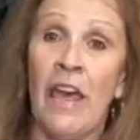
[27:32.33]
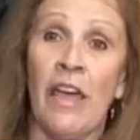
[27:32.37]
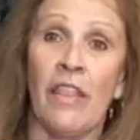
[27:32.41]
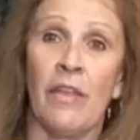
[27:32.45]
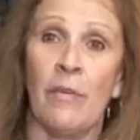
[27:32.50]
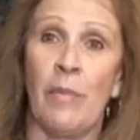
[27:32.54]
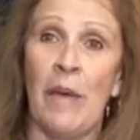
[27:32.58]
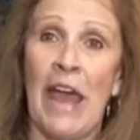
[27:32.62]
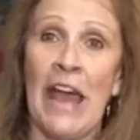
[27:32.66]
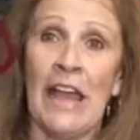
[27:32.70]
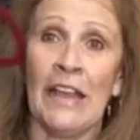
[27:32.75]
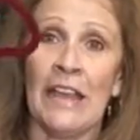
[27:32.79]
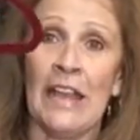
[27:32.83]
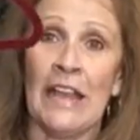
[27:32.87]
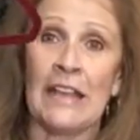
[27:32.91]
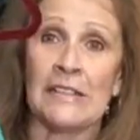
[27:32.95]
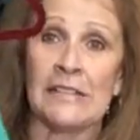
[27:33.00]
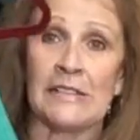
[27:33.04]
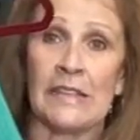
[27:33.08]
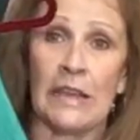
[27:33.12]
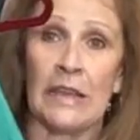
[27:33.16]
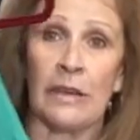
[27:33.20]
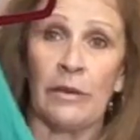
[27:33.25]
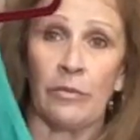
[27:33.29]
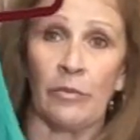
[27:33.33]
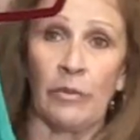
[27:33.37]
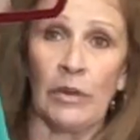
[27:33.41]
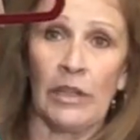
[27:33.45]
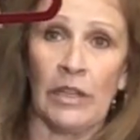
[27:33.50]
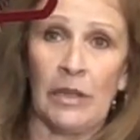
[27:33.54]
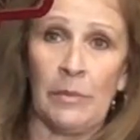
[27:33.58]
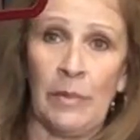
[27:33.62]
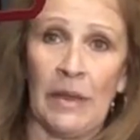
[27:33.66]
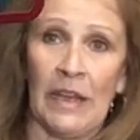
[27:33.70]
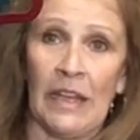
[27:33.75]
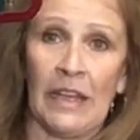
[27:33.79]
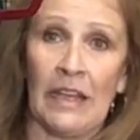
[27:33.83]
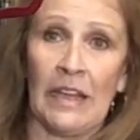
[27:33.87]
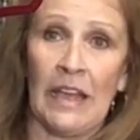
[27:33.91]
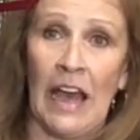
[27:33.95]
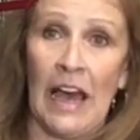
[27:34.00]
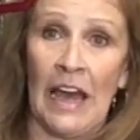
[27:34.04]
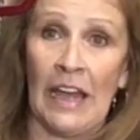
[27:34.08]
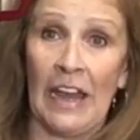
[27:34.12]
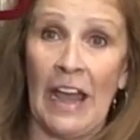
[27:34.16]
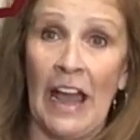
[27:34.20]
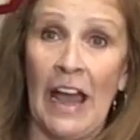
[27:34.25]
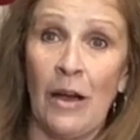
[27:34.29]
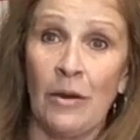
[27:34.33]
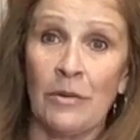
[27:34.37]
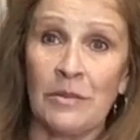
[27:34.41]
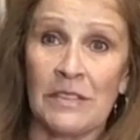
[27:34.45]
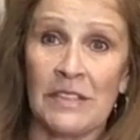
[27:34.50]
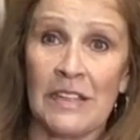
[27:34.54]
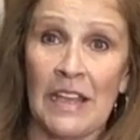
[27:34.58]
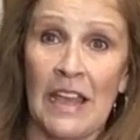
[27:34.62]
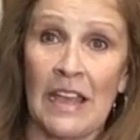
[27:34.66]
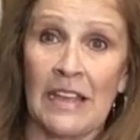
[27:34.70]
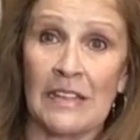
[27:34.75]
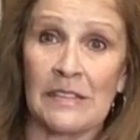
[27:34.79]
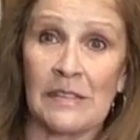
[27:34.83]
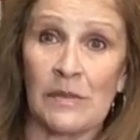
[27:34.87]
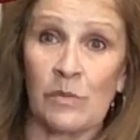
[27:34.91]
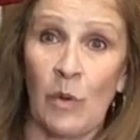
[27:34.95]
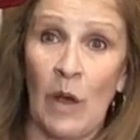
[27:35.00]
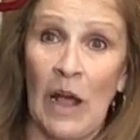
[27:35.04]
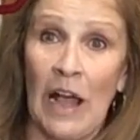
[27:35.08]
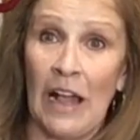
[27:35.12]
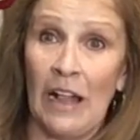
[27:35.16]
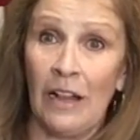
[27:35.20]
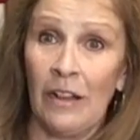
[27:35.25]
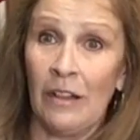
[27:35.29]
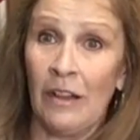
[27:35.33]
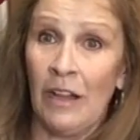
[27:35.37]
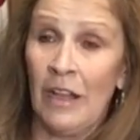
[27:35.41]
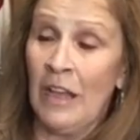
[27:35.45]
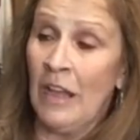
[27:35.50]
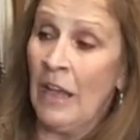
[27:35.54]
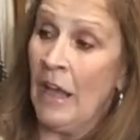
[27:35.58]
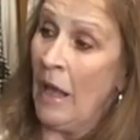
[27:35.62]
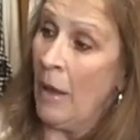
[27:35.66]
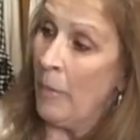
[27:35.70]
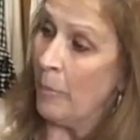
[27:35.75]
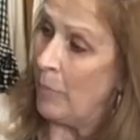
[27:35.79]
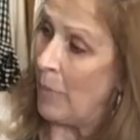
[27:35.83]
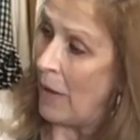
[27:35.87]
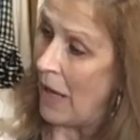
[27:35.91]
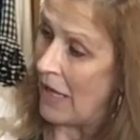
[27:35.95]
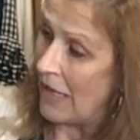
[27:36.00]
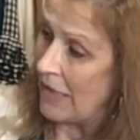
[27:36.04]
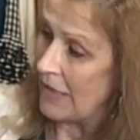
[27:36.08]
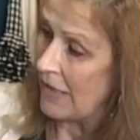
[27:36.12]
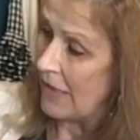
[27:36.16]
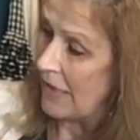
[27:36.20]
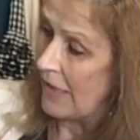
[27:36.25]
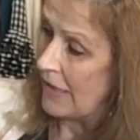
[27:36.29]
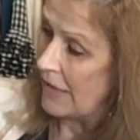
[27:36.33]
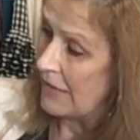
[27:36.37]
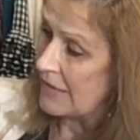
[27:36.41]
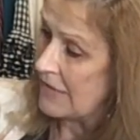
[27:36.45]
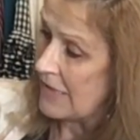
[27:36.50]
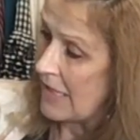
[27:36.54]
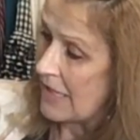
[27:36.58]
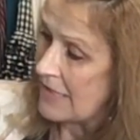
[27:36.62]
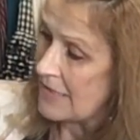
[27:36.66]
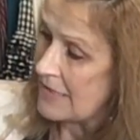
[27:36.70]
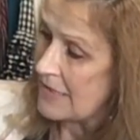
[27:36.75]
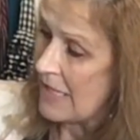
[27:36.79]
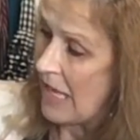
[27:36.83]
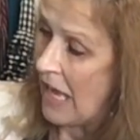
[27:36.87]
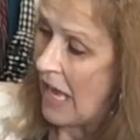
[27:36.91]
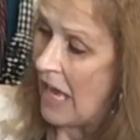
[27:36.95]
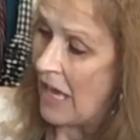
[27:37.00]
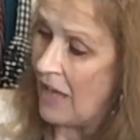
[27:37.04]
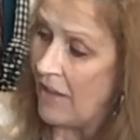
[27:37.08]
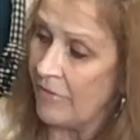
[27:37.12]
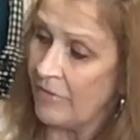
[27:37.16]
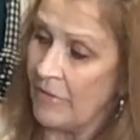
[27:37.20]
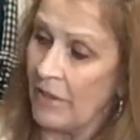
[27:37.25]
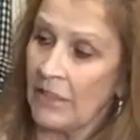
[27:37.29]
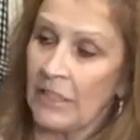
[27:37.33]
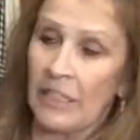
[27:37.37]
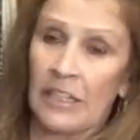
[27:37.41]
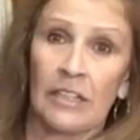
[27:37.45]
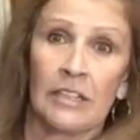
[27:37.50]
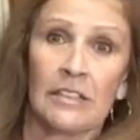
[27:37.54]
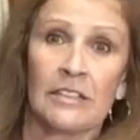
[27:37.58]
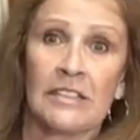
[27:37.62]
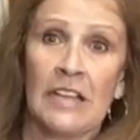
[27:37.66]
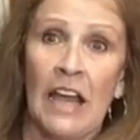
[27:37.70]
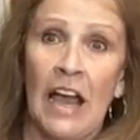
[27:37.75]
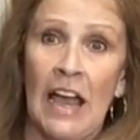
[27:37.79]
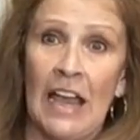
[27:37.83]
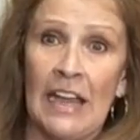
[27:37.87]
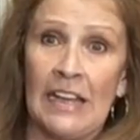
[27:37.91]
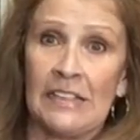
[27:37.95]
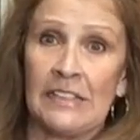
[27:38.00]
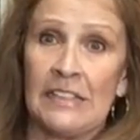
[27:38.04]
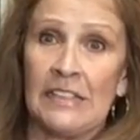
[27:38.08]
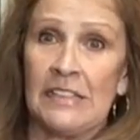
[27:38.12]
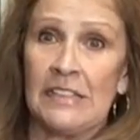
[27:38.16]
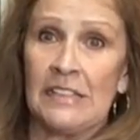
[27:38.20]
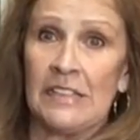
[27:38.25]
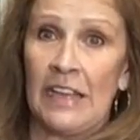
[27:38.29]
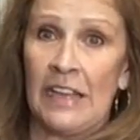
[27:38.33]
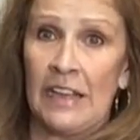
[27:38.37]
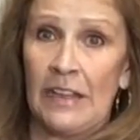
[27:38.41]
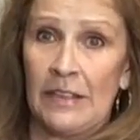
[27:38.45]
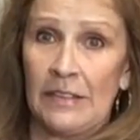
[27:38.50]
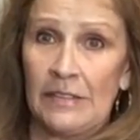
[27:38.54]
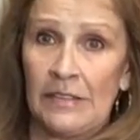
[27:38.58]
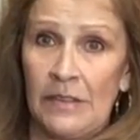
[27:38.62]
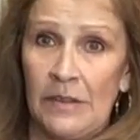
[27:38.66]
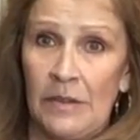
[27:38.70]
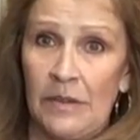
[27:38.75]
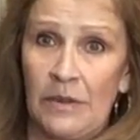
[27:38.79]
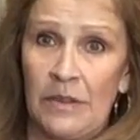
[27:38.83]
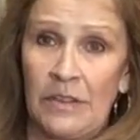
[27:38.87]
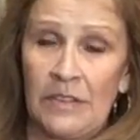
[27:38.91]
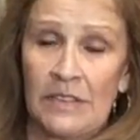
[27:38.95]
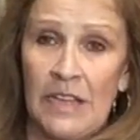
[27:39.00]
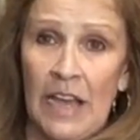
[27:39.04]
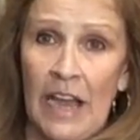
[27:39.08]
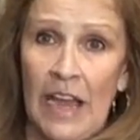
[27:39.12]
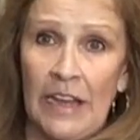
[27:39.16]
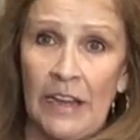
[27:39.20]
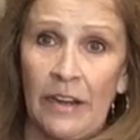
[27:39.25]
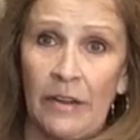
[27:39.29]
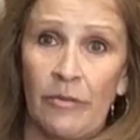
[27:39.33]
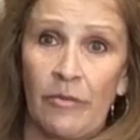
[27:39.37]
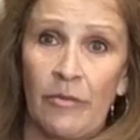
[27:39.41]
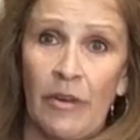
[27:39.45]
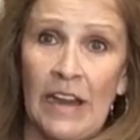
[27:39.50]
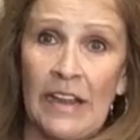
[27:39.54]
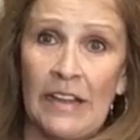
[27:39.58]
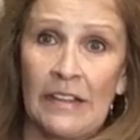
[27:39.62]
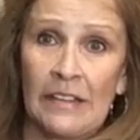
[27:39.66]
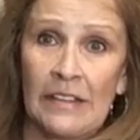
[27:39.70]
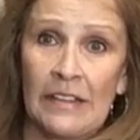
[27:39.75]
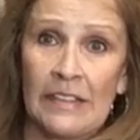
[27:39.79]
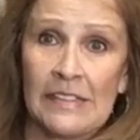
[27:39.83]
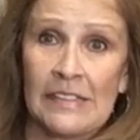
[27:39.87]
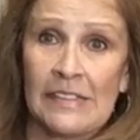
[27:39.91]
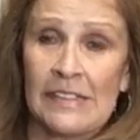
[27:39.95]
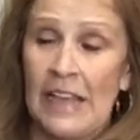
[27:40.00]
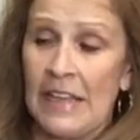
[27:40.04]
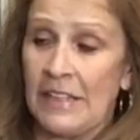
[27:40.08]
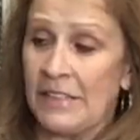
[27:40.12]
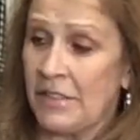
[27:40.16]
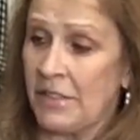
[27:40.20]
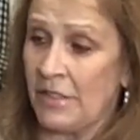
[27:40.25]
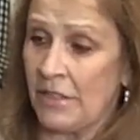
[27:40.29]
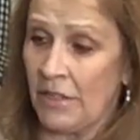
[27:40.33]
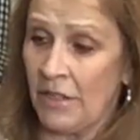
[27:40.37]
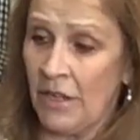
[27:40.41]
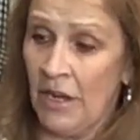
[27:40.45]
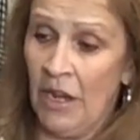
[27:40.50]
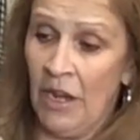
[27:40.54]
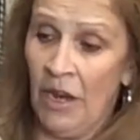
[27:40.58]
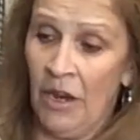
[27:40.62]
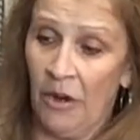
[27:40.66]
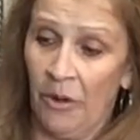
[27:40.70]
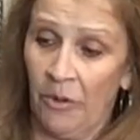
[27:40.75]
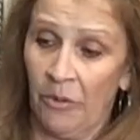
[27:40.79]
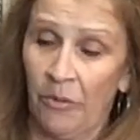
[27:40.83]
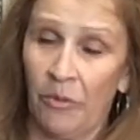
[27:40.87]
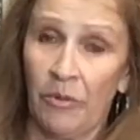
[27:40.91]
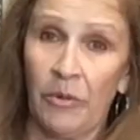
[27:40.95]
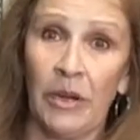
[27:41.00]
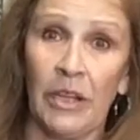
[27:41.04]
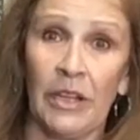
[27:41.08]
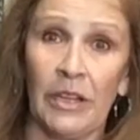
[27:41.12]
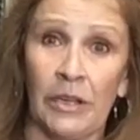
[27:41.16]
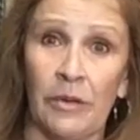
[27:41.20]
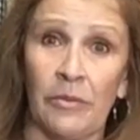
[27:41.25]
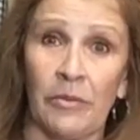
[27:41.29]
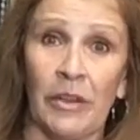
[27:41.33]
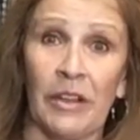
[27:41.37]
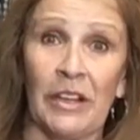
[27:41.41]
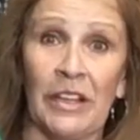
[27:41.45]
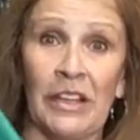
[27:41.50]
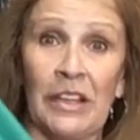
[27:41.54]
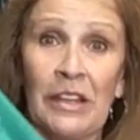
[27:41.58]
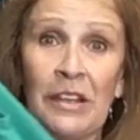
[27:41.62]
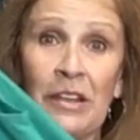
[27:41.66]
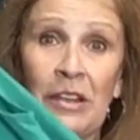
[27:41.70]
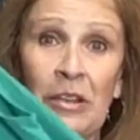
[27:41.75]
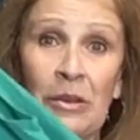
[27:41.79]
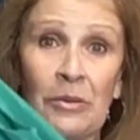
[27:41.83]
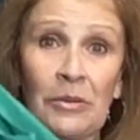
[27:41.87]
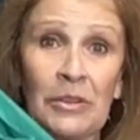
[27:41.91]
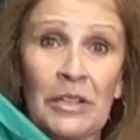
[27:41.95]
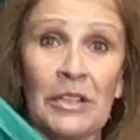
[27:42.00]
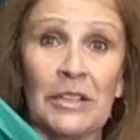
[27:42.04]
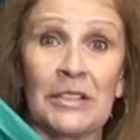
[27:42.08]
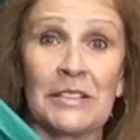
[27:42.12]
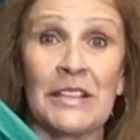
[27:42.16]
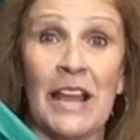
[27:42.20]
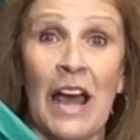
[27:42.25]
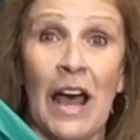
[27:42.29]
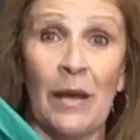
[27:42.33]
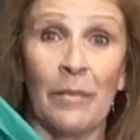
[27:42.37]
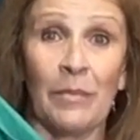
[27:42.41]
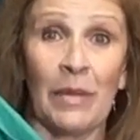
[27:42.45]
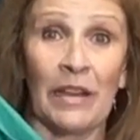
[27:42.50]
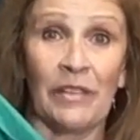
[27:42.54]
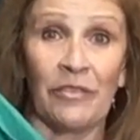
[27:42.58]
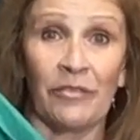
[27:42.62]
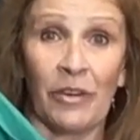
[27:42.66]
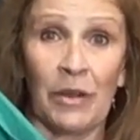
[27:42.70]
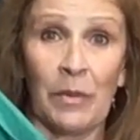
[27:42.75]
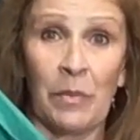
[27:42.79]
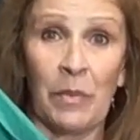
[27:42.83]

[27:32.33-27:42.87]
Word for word: The back has a really big cutout as well, but it does have a little tie detail so you can tie it right in the center really, really cute little top by Free